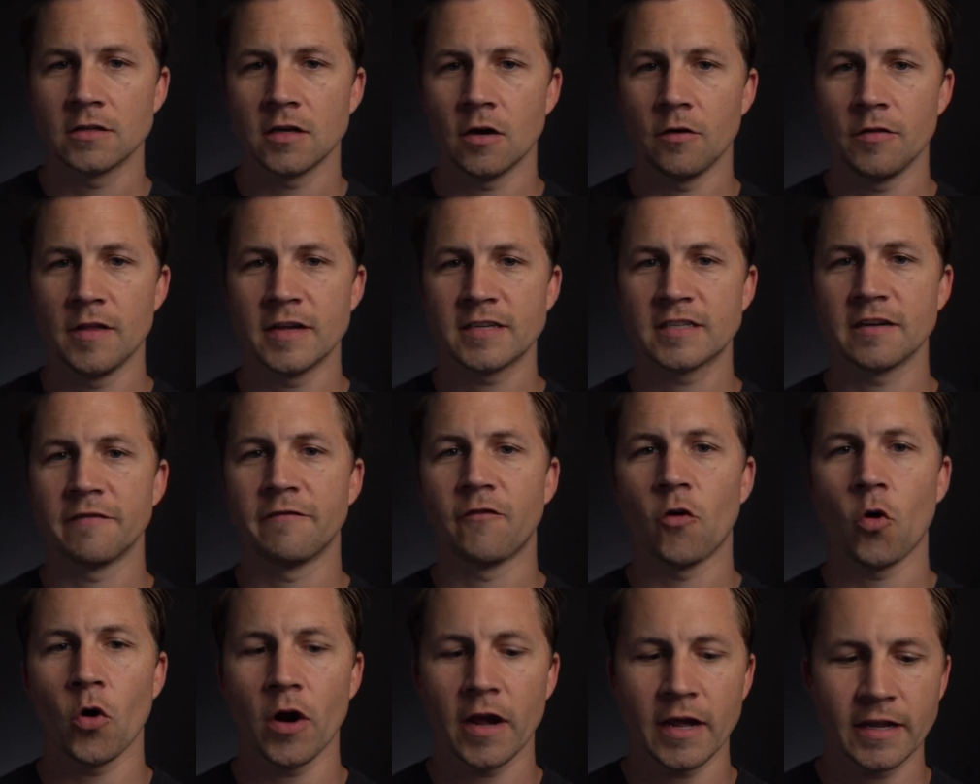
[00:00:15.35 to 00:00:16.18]
So this
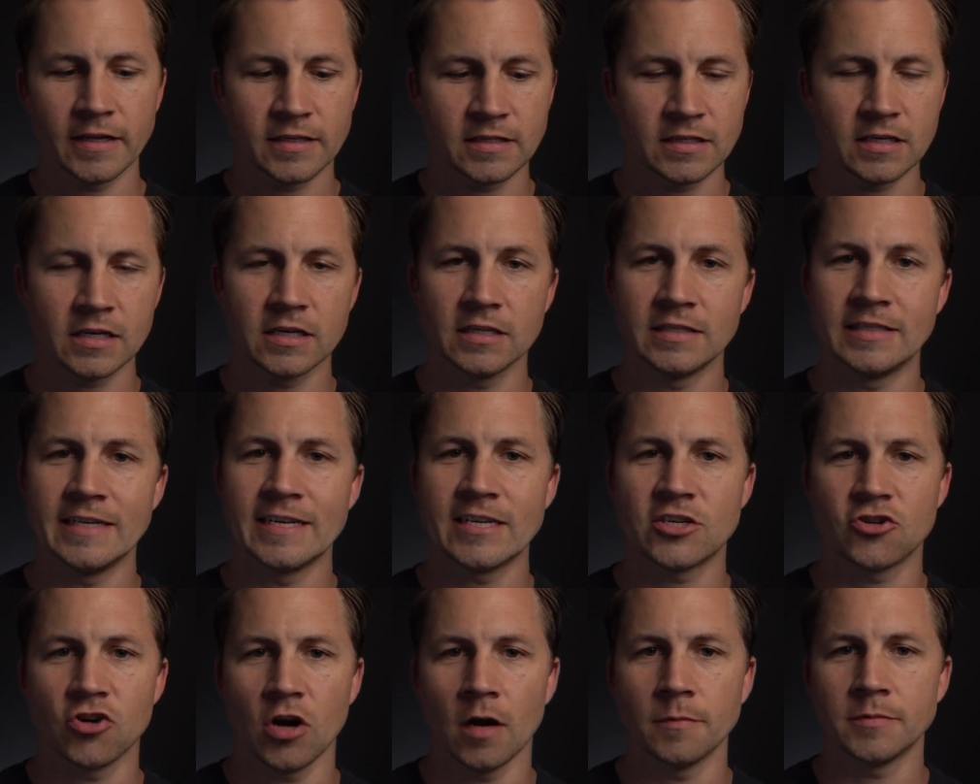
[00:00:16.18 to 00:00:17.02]
avoids
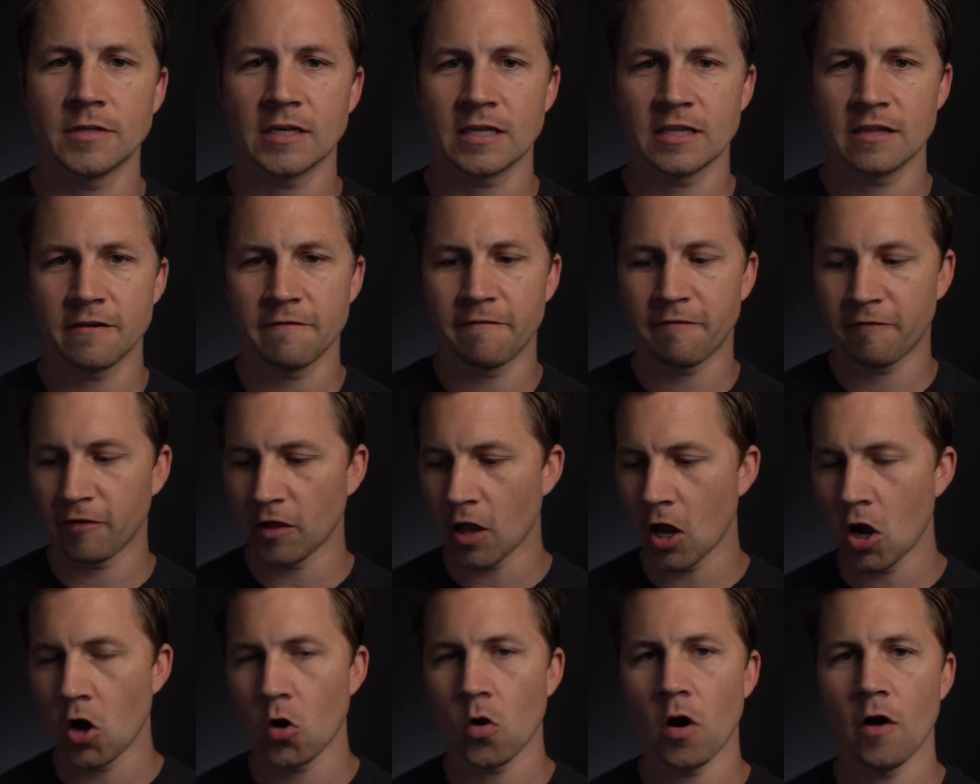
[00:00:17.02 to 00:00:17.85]
disrupting the
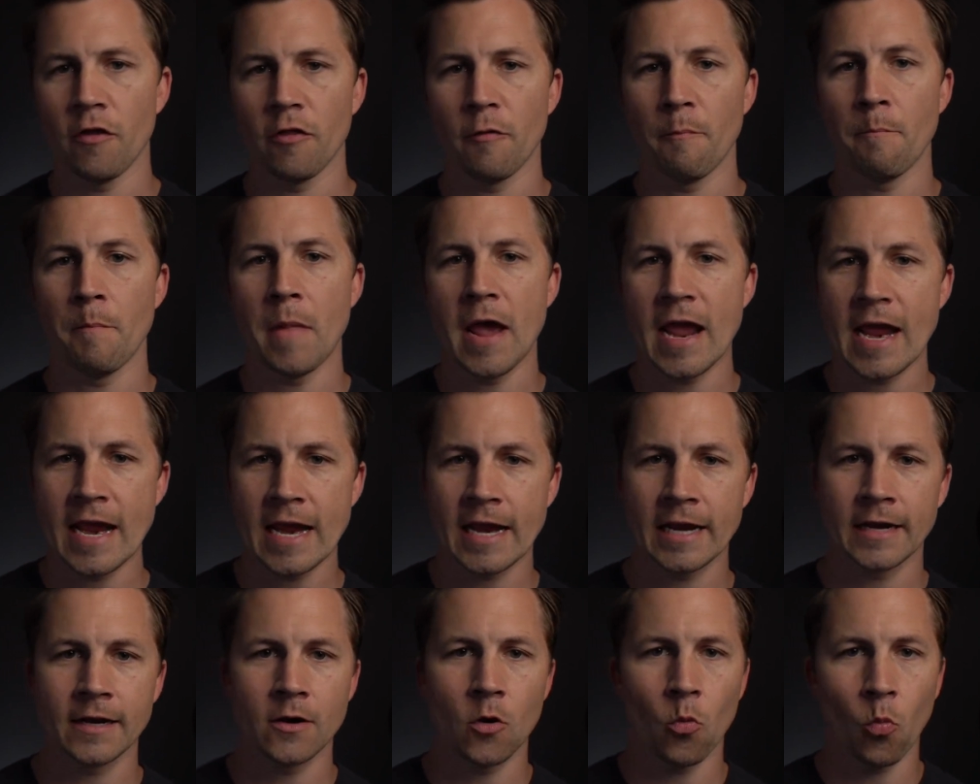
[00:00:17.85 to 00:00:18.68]
flow on the
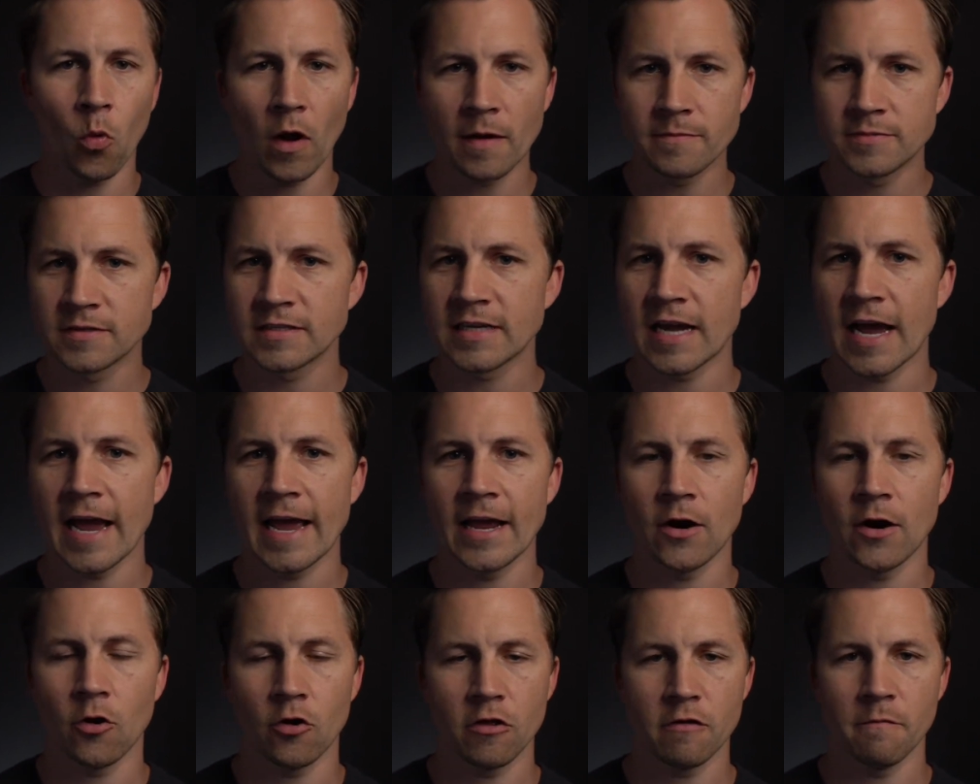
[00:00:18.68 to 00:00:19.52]
main
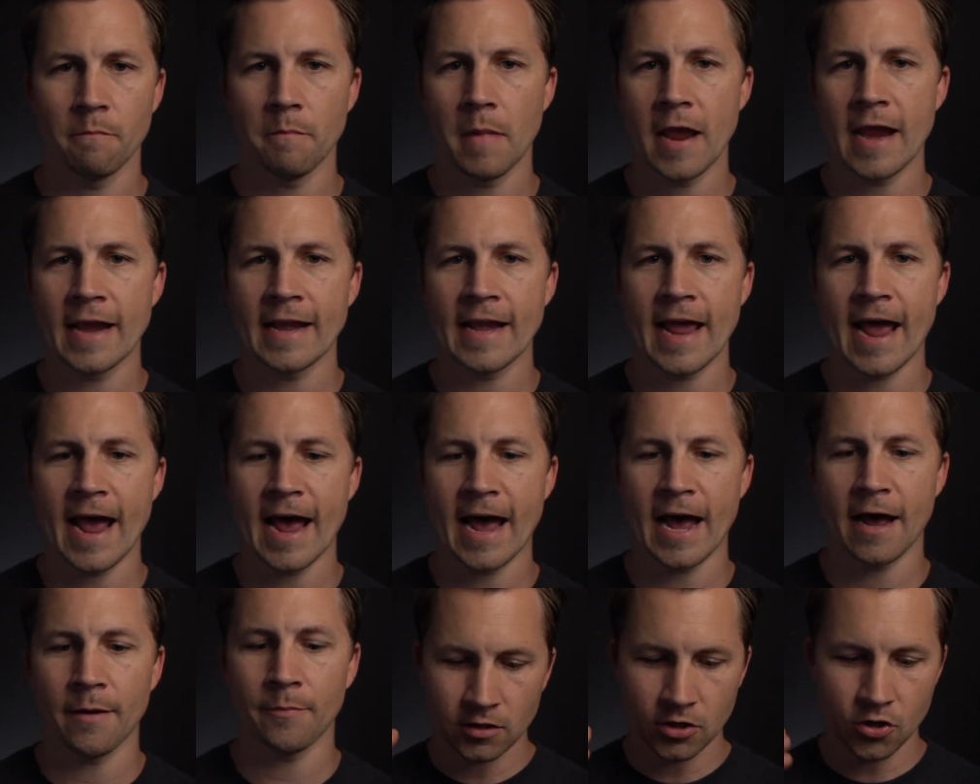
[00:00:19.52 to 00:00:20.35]
website or the main app.